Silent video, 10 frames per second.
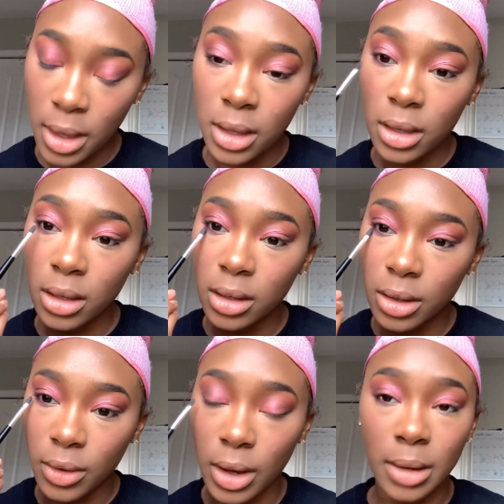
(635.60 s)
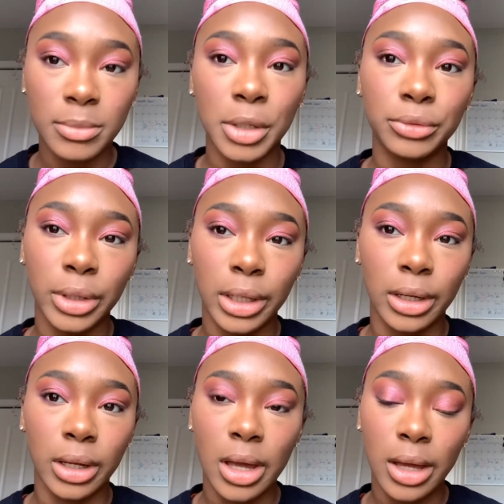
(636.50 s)
You know, I'm not really
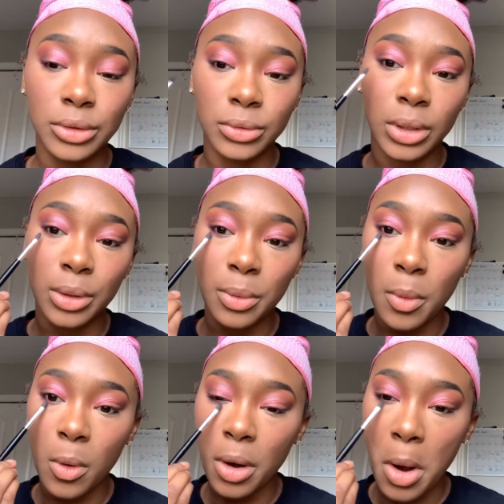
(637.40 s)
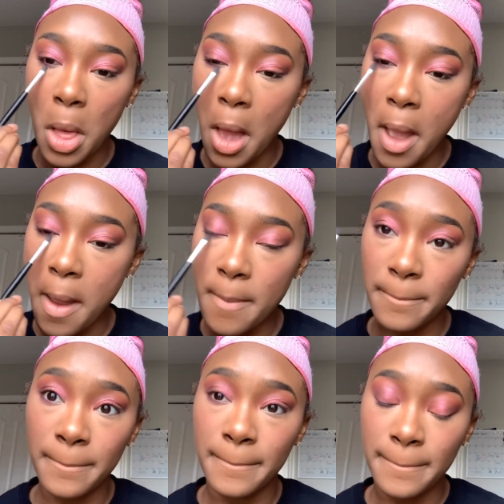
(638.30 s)
good at doing waterline
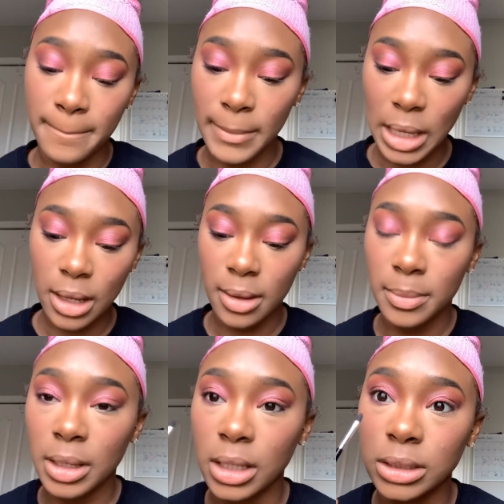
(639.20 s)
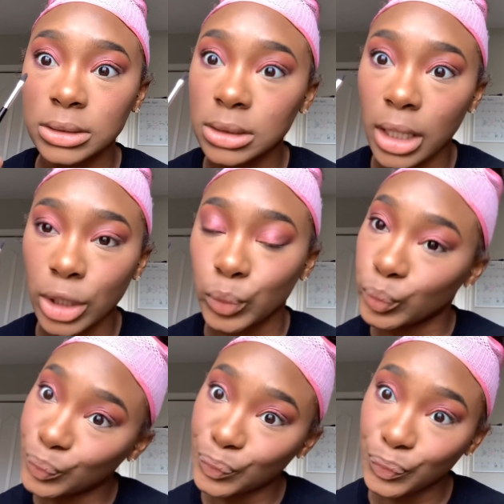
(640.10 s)
makeup because, like,
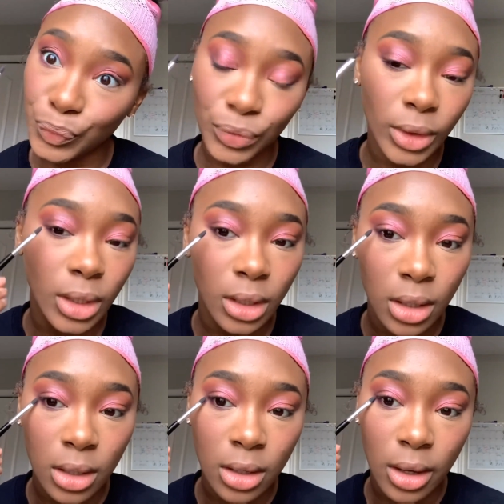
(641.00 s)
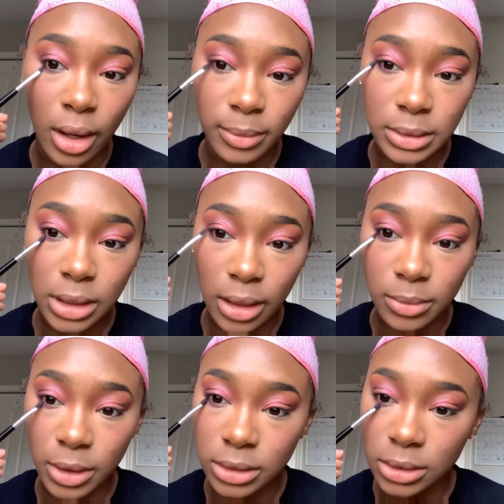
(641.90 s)
I'd be scared I'm
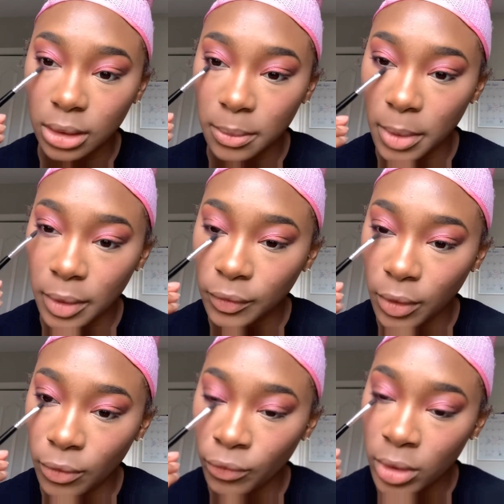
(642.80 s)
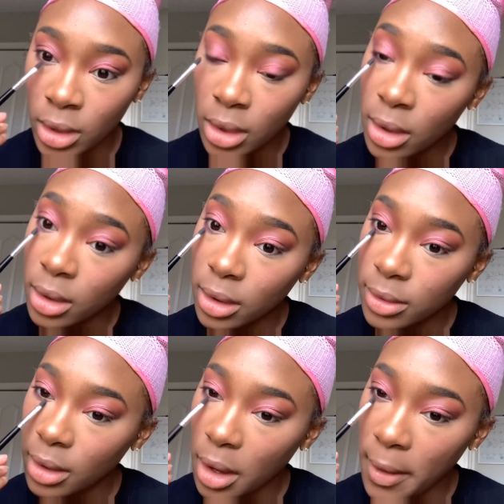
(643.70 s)
gonna stick myself in
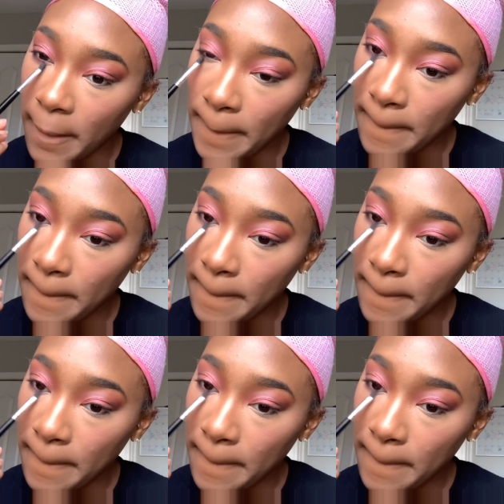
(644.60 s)
the eye.